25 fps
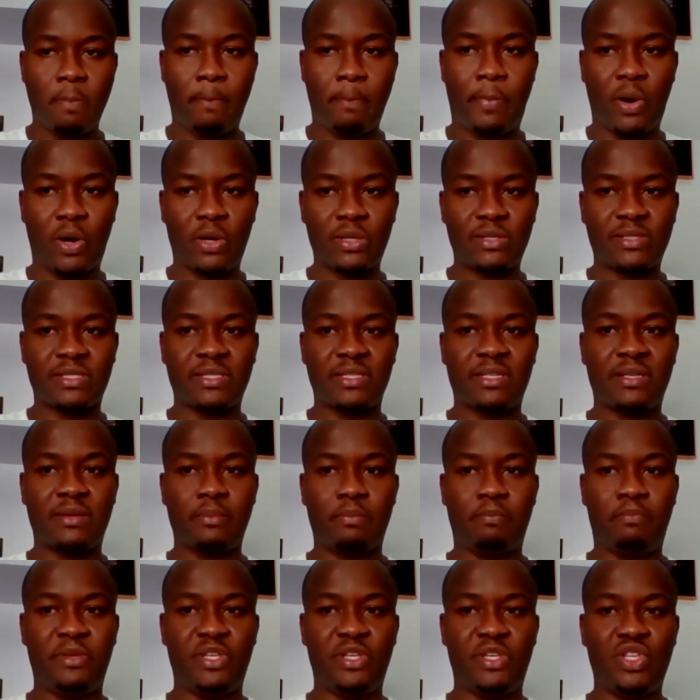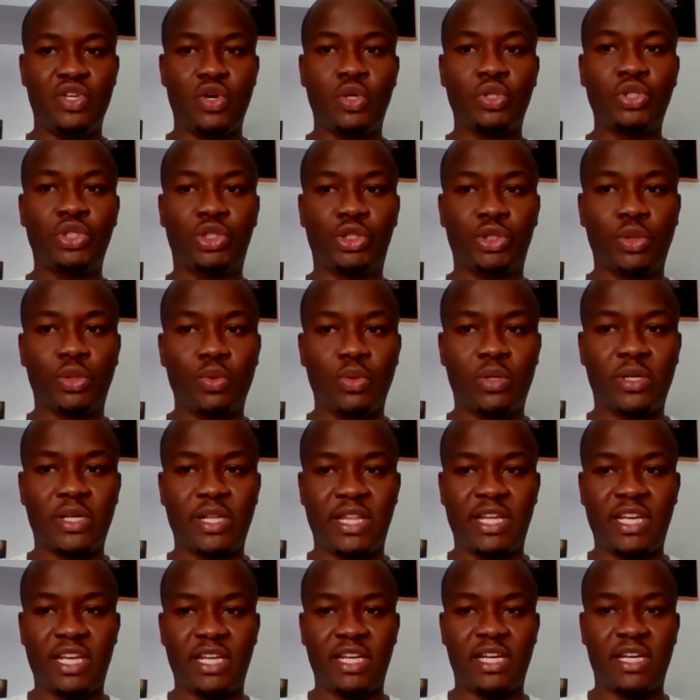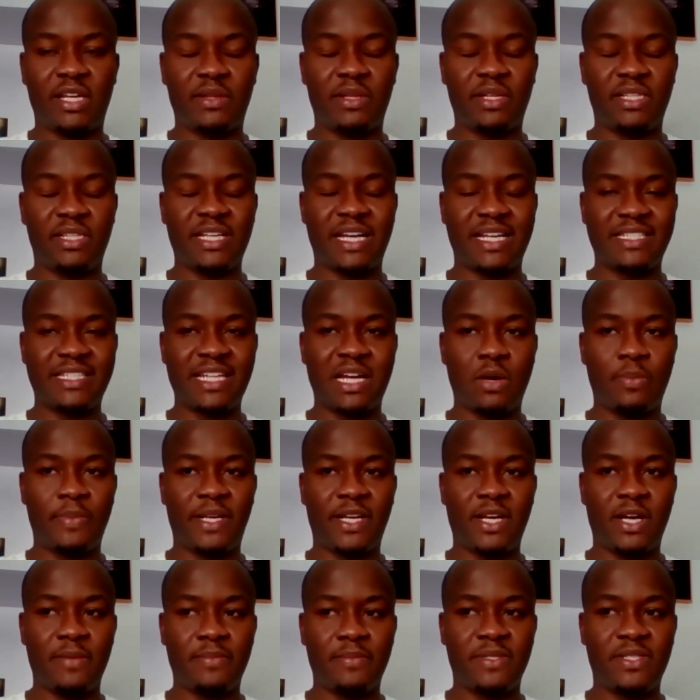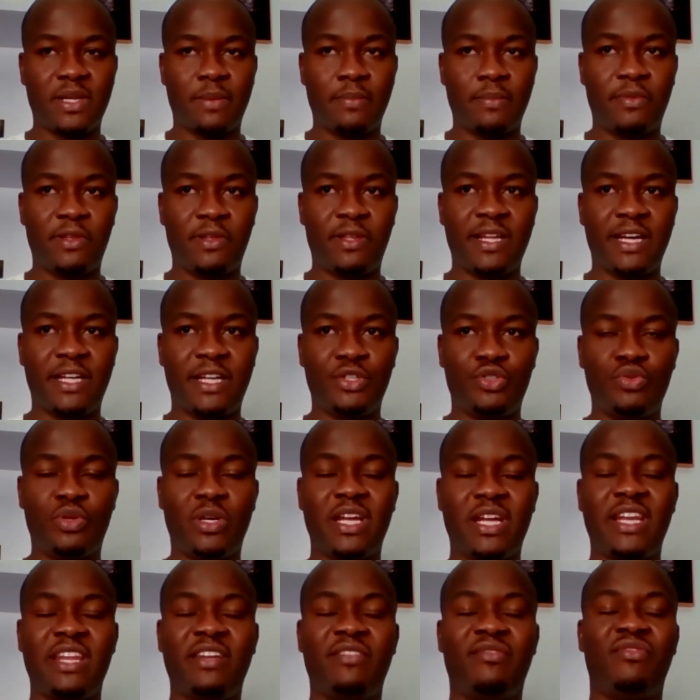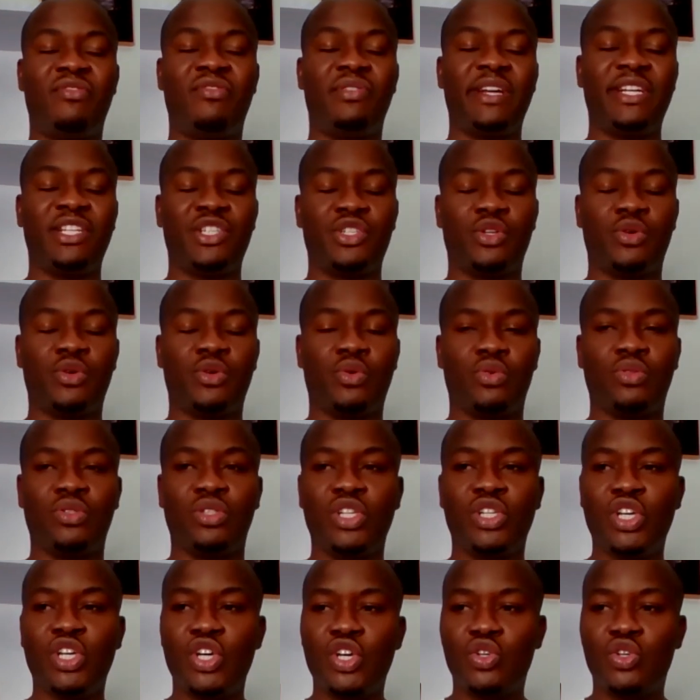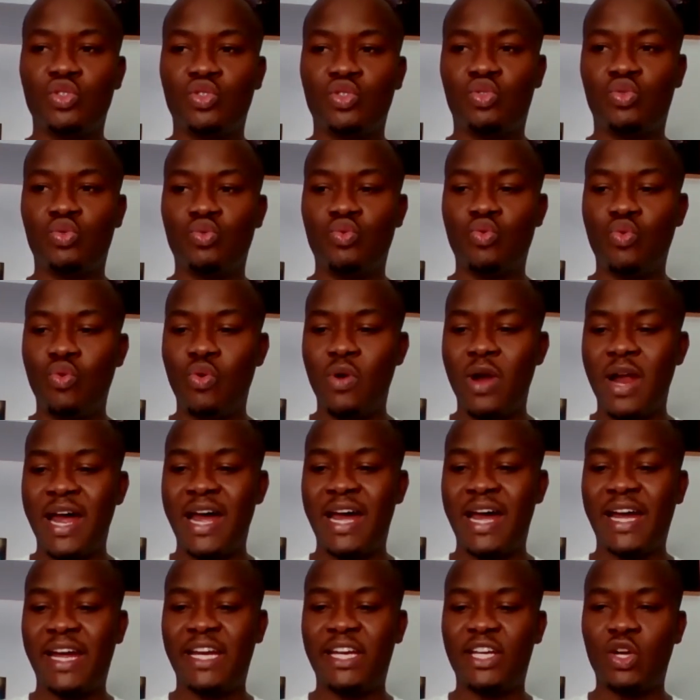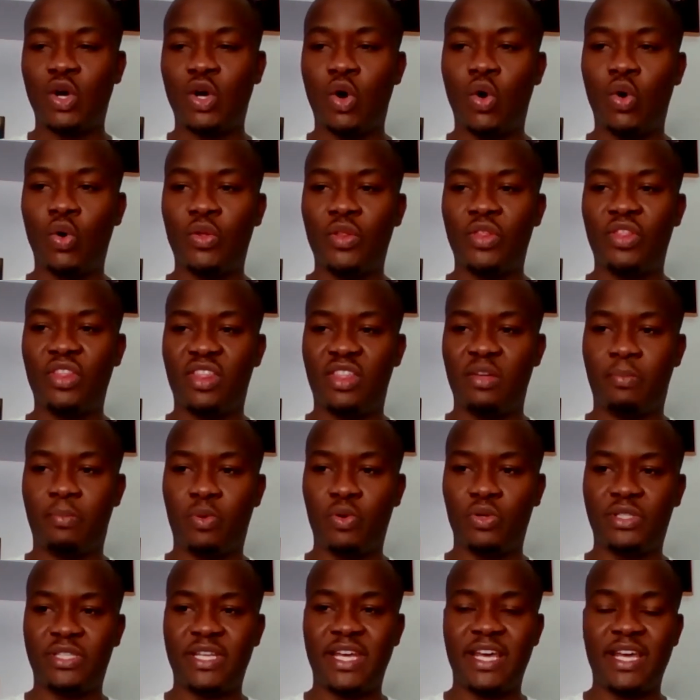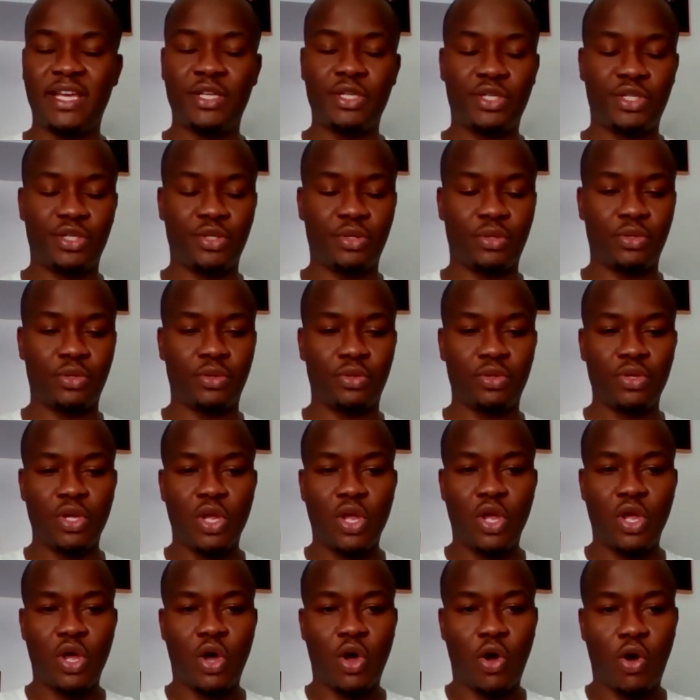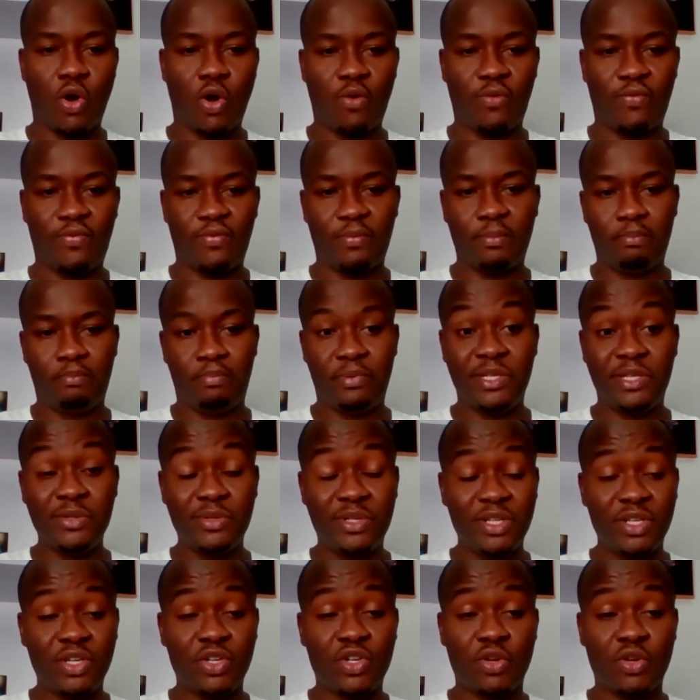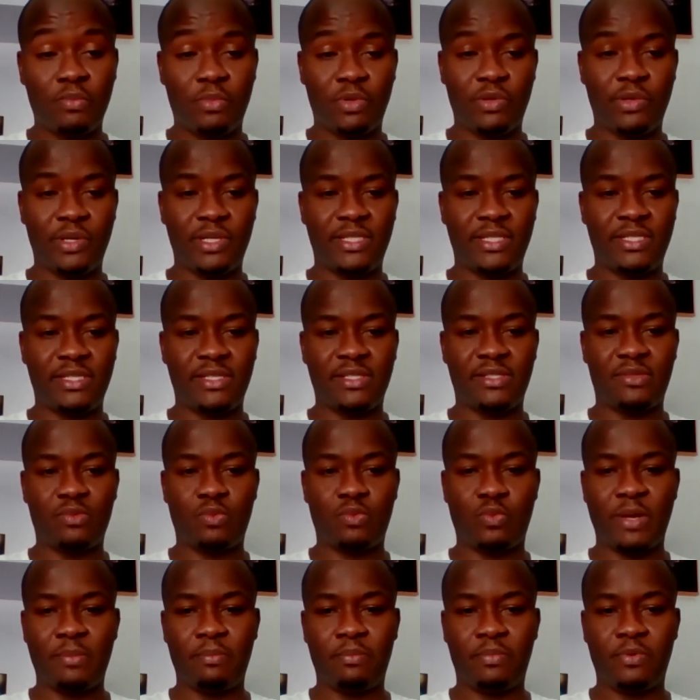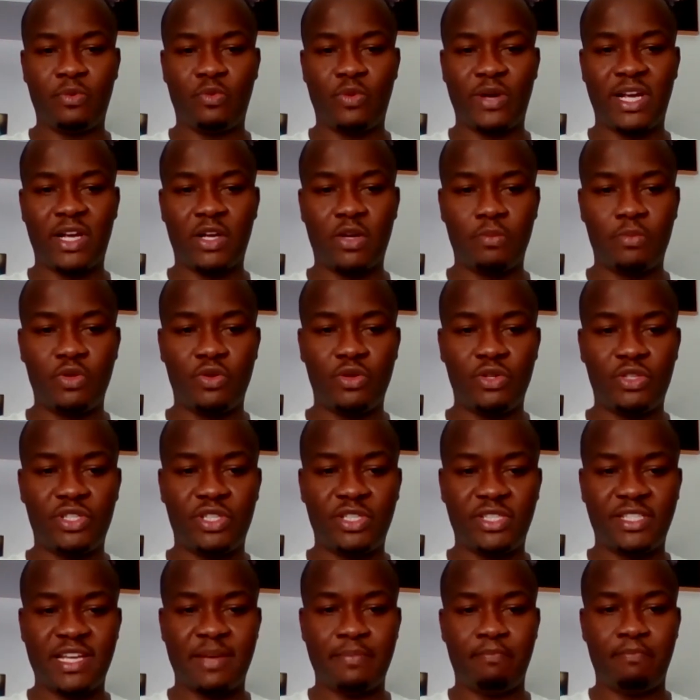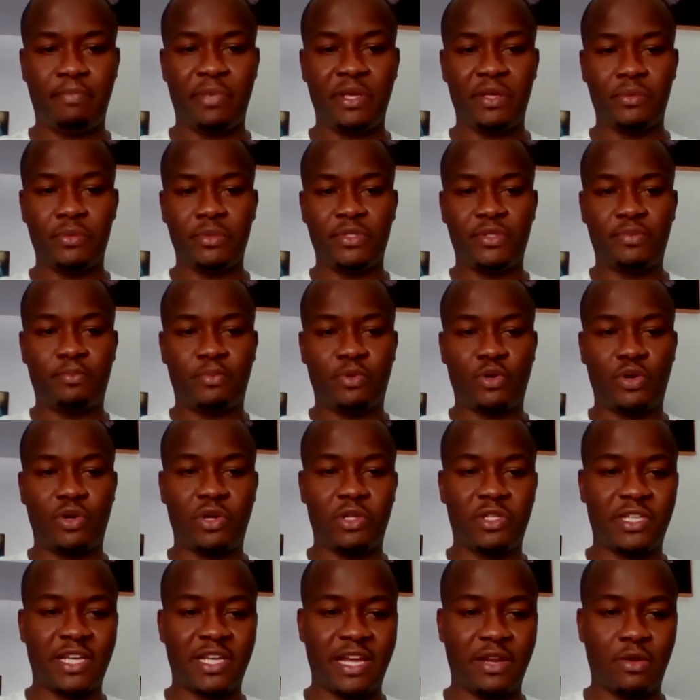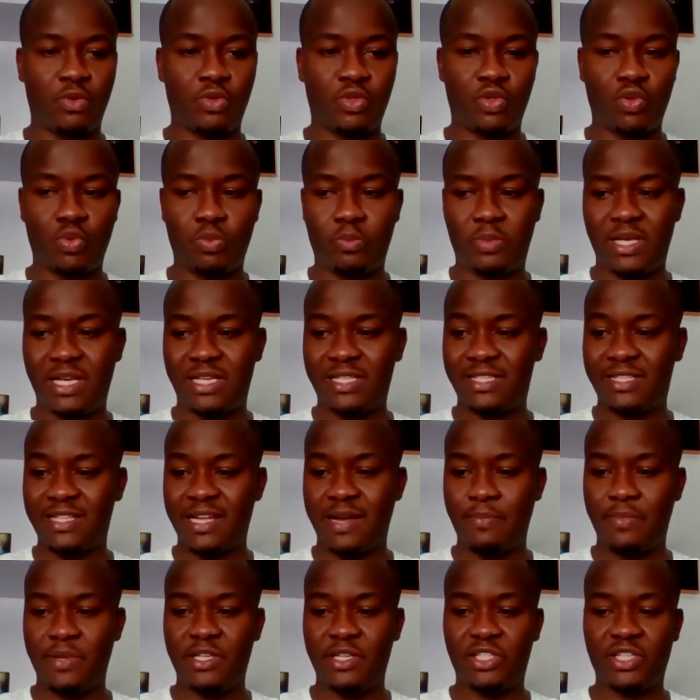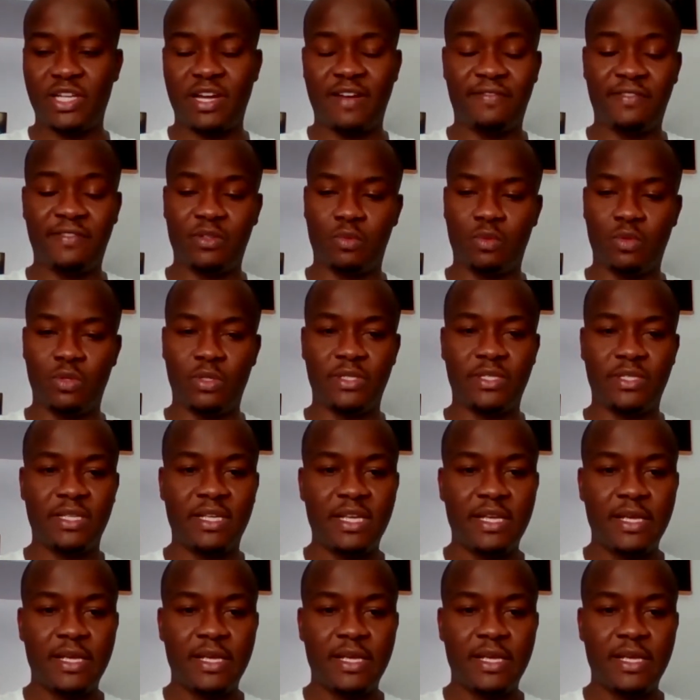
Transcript: But beyond joke, it has now become something that you can leverage on to ride on the potential of building communities. When communities are built, products can also be established afterwards.